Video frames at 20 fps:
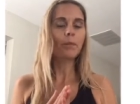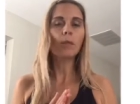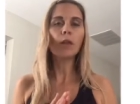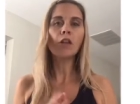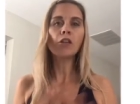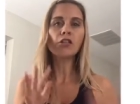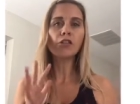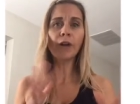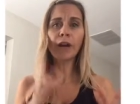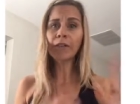
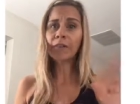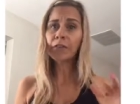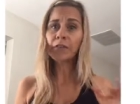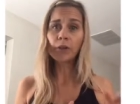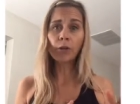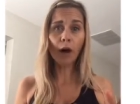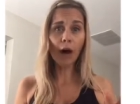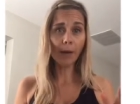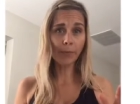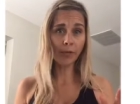So I have a
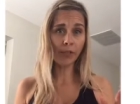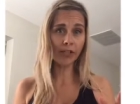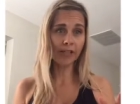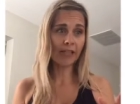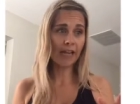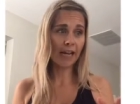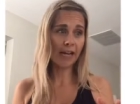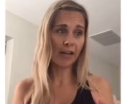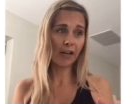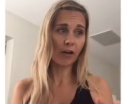few options
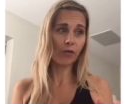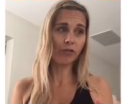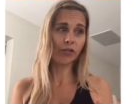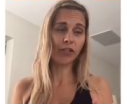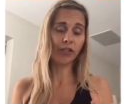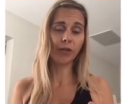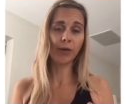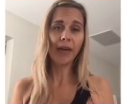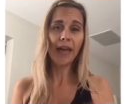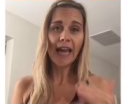that I go
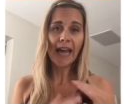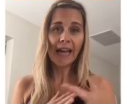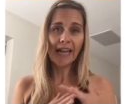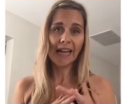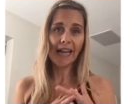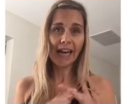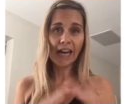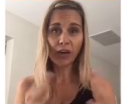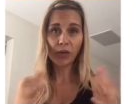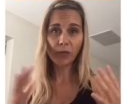to, and
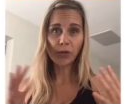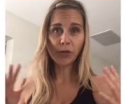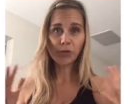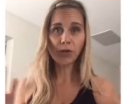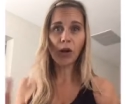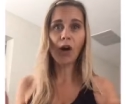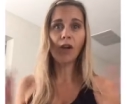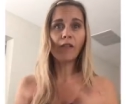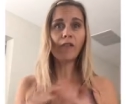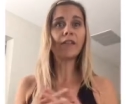again, I don't use
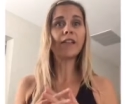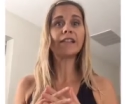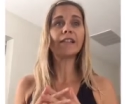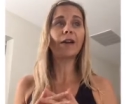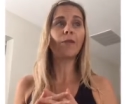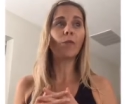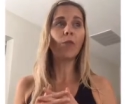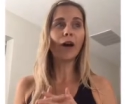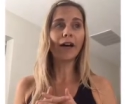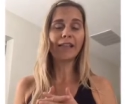all of these
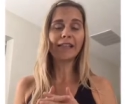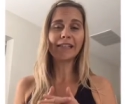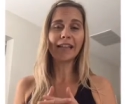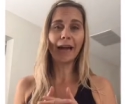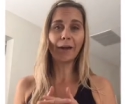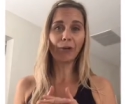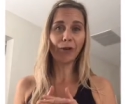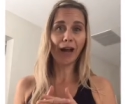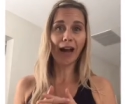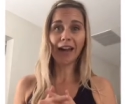at once.
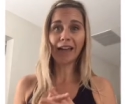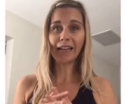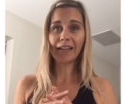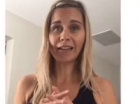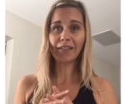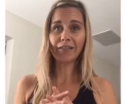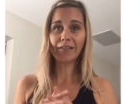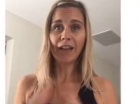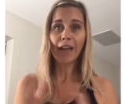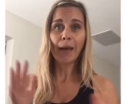I will kind
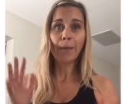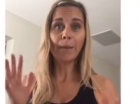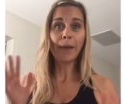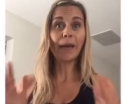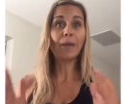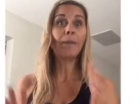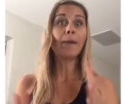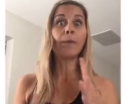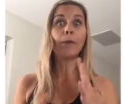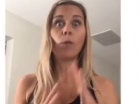of
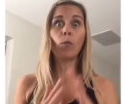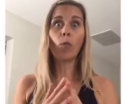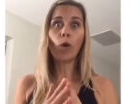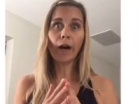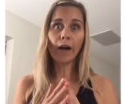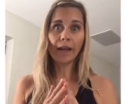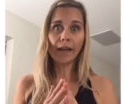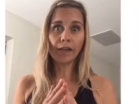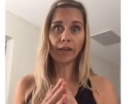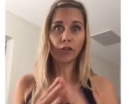pick maybe
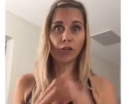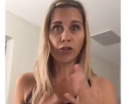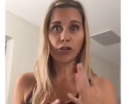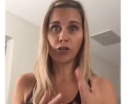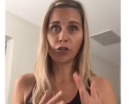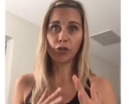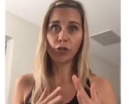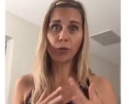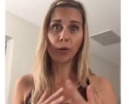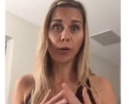one or
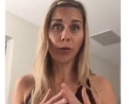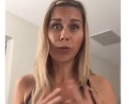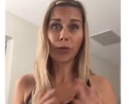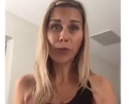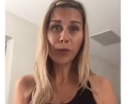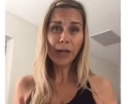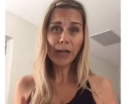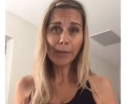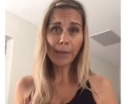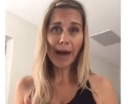two or
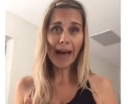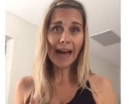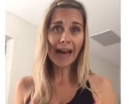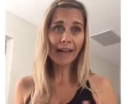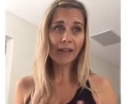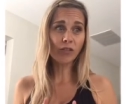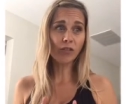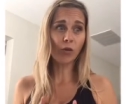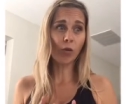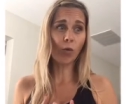three
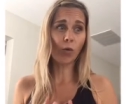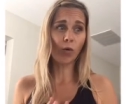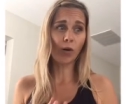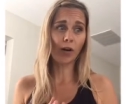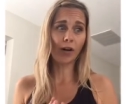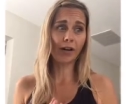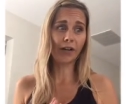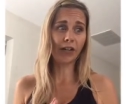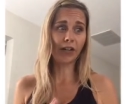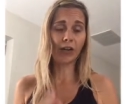max,
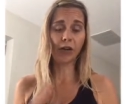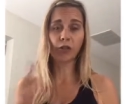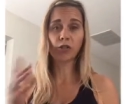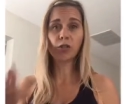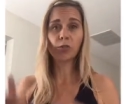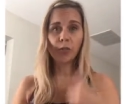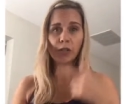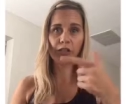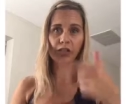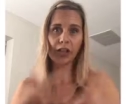or you know,
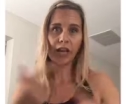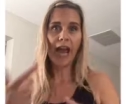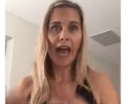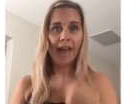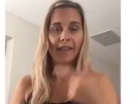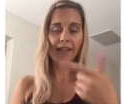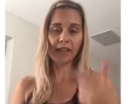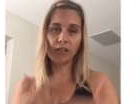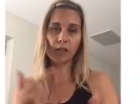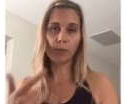switch
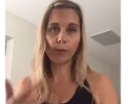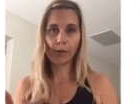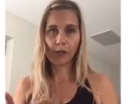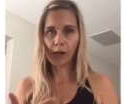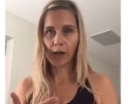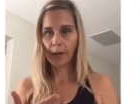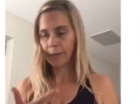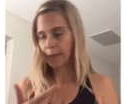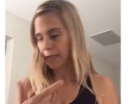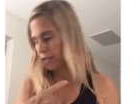and then switch it
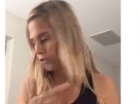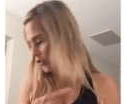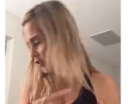up each